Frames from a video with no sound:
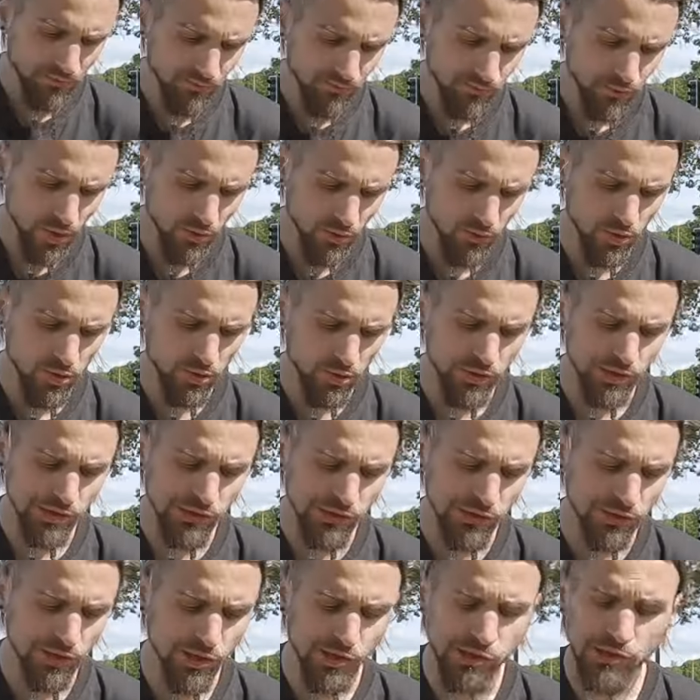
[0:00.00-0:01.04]
Of course, this
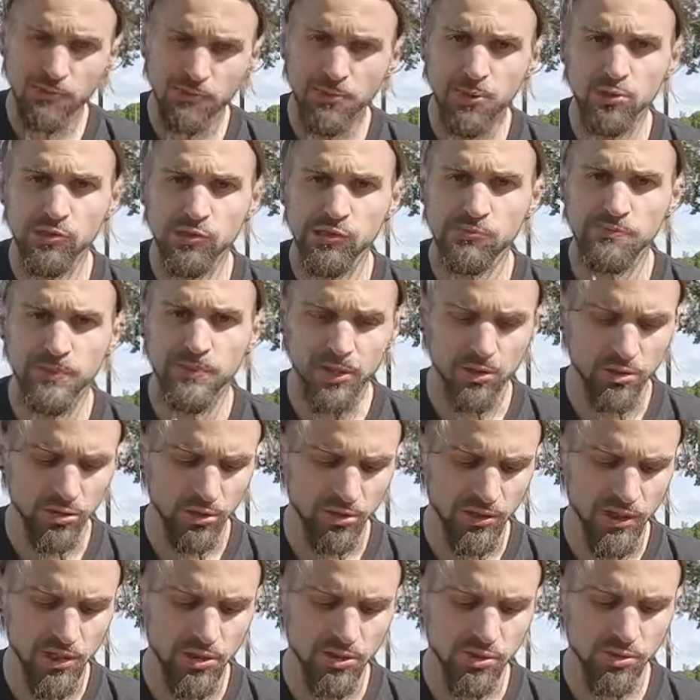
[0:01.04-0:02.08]
is just pure
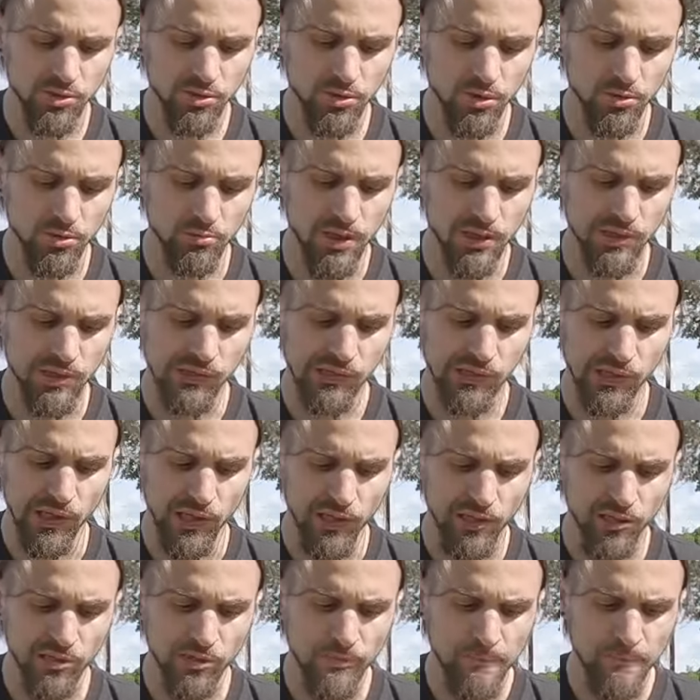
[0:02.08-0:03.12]
speculation on my
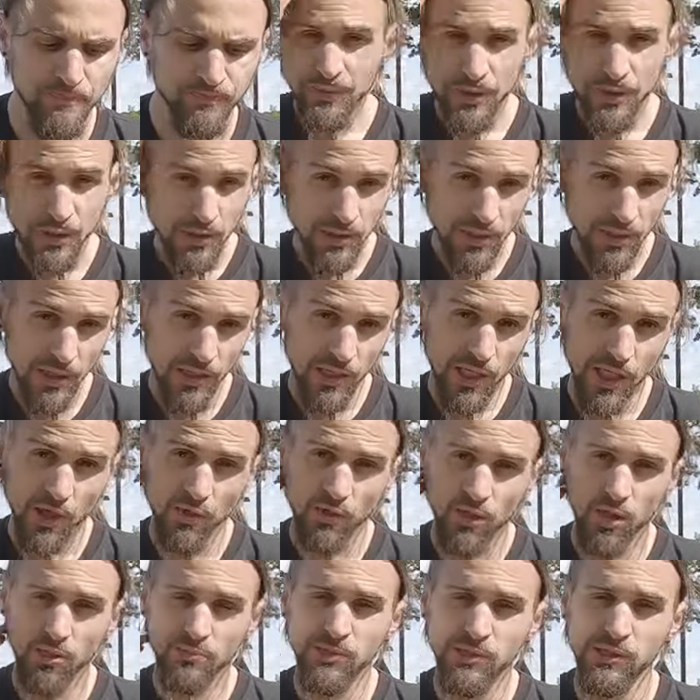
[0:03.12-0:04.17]
side. Takeaway
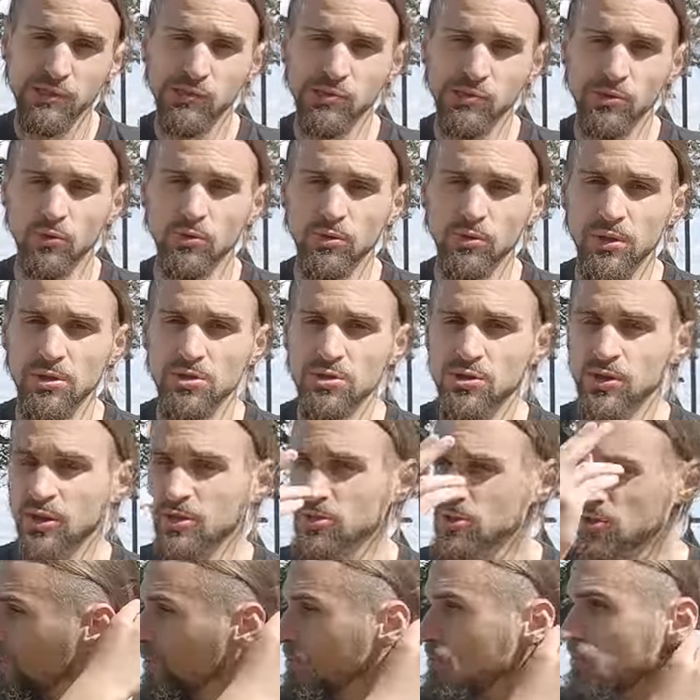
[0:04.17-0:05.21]
will be solely
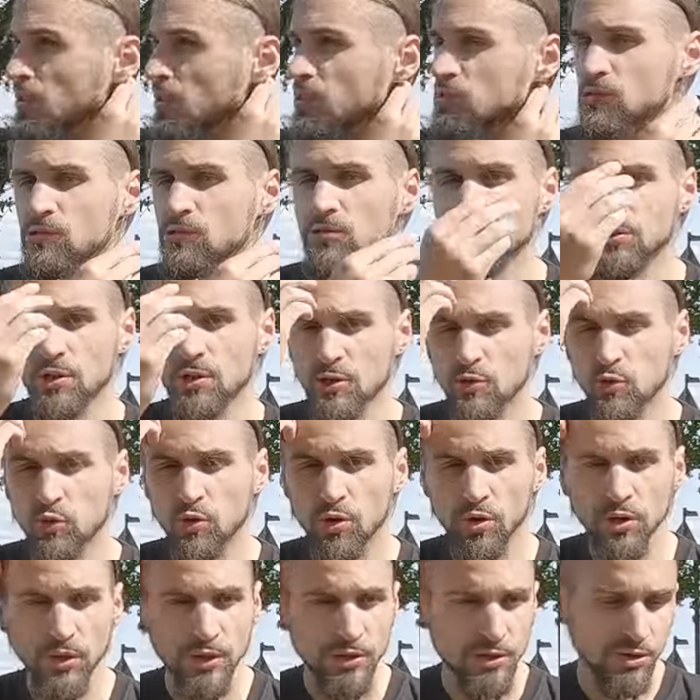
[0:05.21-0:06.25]
judged based on the
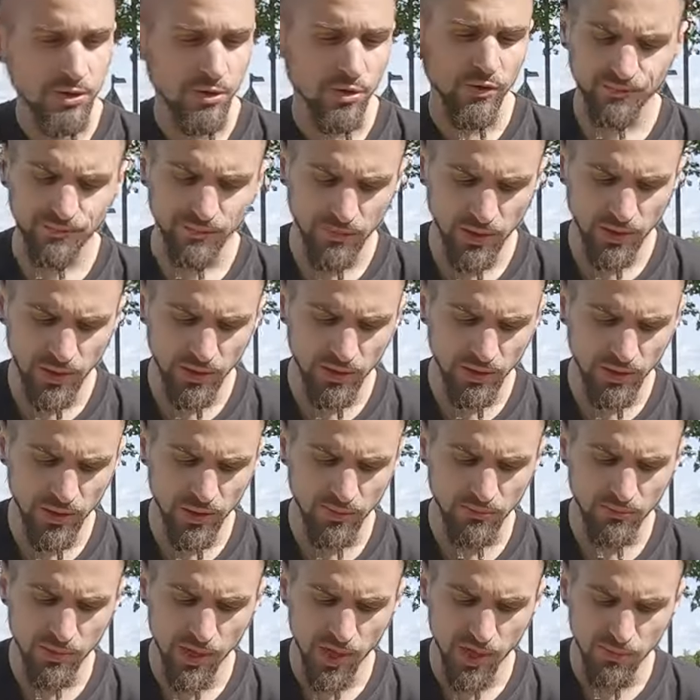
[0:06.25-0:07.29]
quality of their
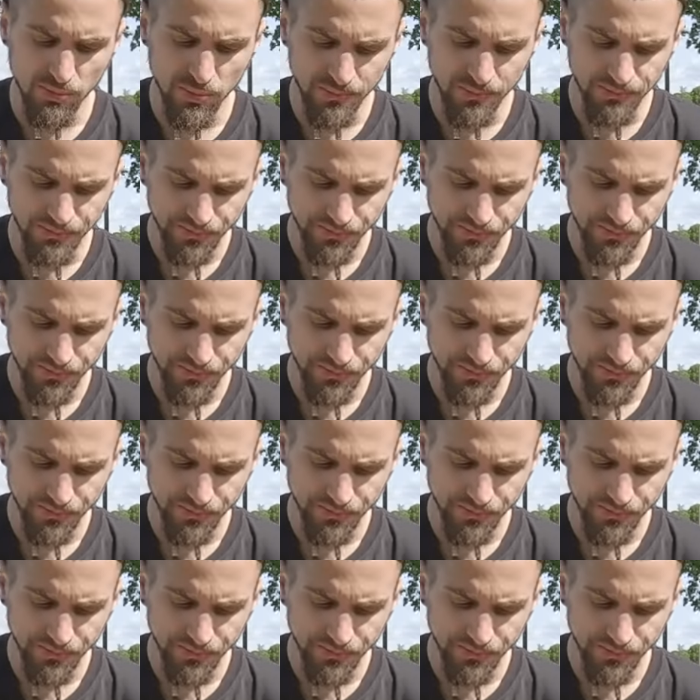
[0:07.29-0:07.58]
kebab,